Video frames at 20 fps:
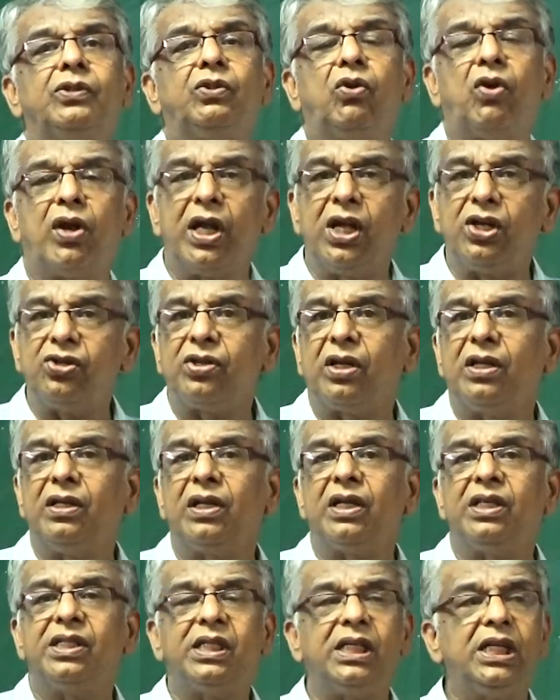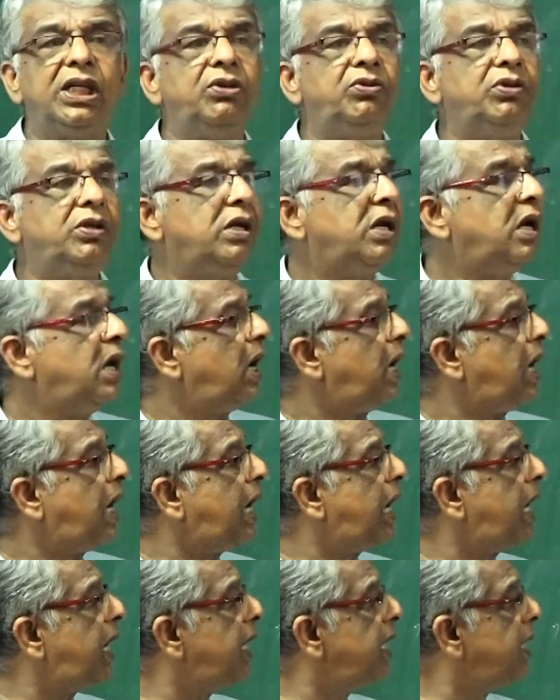donation received,
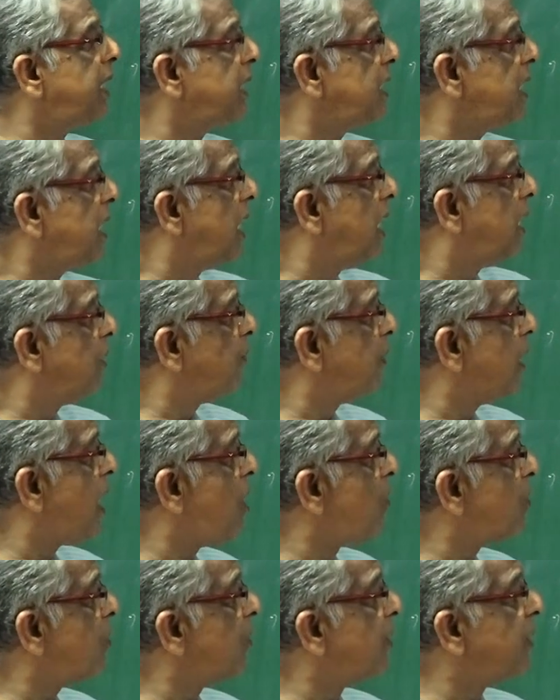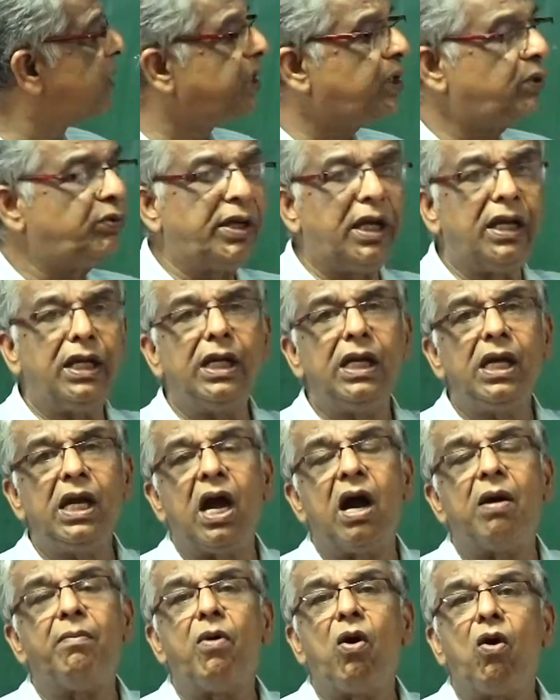and we have to receive any
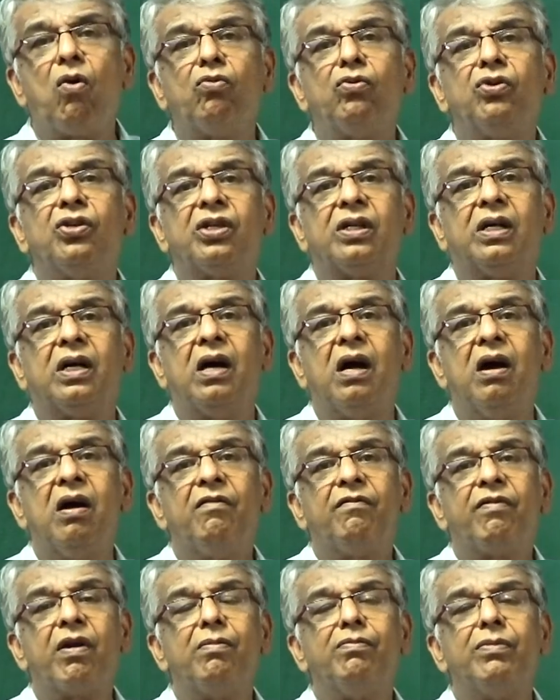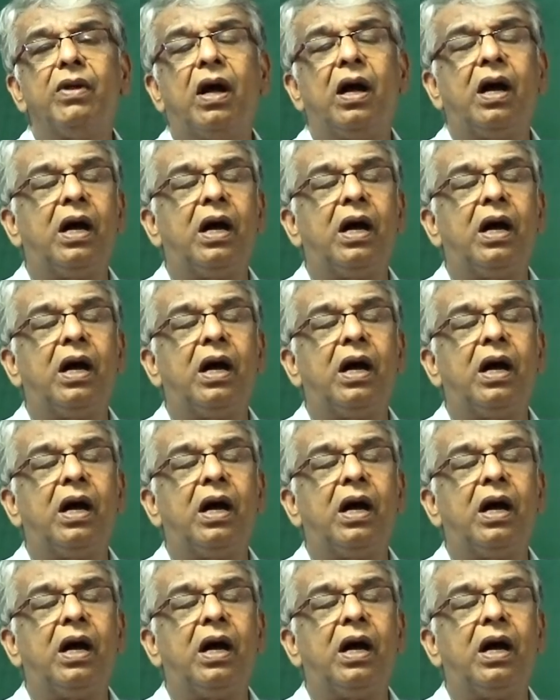amount from